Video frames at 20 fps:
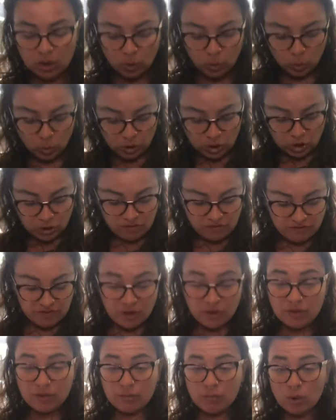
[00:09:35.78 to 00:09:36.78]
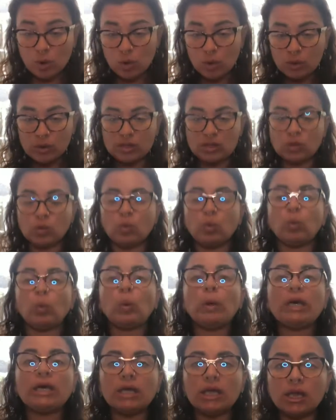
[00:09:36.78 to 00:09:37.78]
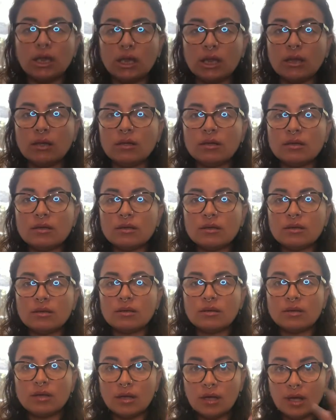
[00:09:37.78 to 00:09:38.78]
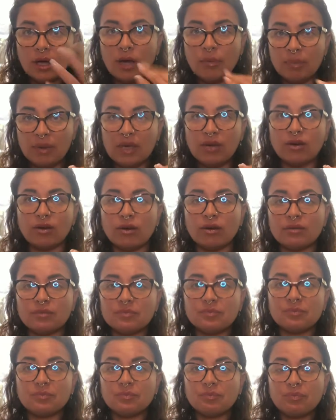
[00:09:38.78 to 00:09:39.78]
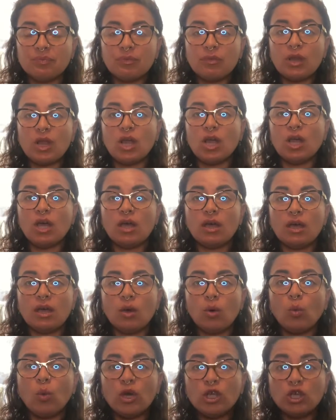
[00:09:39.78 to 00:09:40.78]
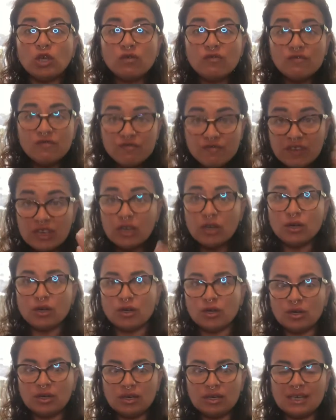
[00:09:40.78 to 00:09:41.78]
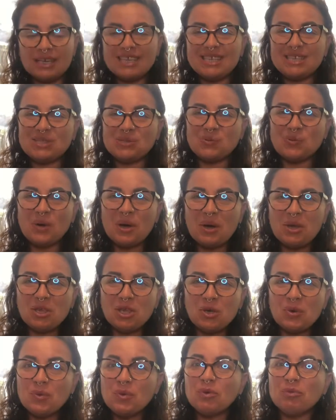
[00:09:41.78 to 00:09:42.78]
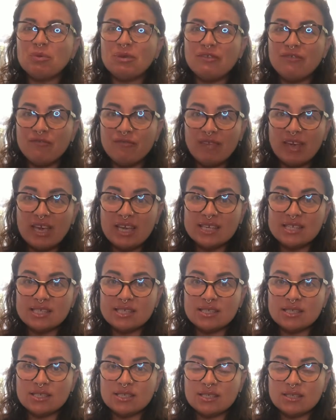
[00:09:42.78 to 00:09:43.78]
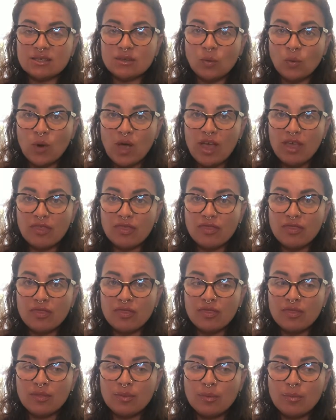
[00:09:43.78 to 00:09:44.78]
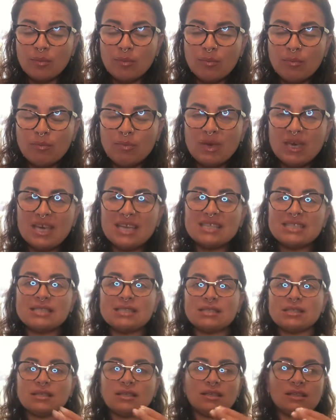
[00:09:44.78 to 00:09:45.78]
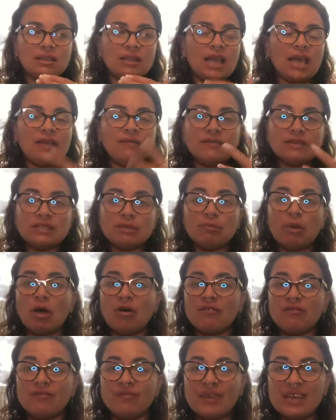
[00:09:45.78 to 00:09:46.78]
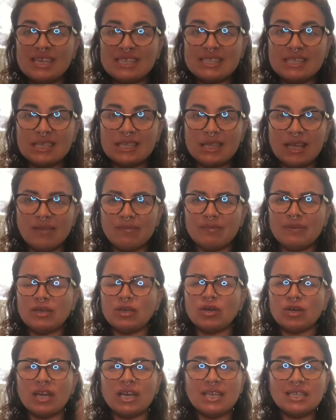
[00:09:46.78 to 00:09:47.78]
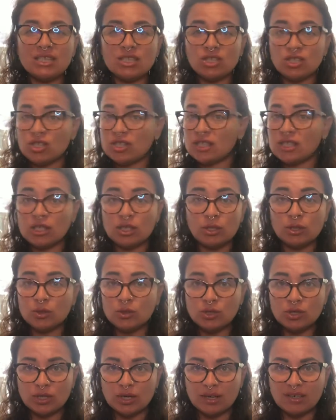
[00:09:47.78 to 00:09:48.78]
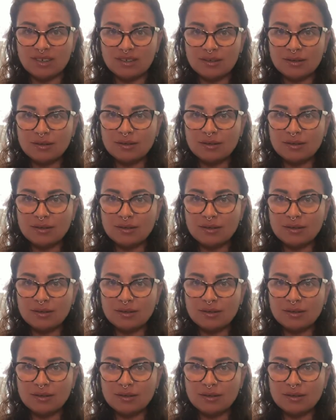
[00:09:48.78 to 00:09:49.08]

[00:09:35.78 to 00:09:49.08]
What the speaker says: What you fear the most will appear. What you fear is what you will be faced with, because life is about facing that fear. It's just an illusion.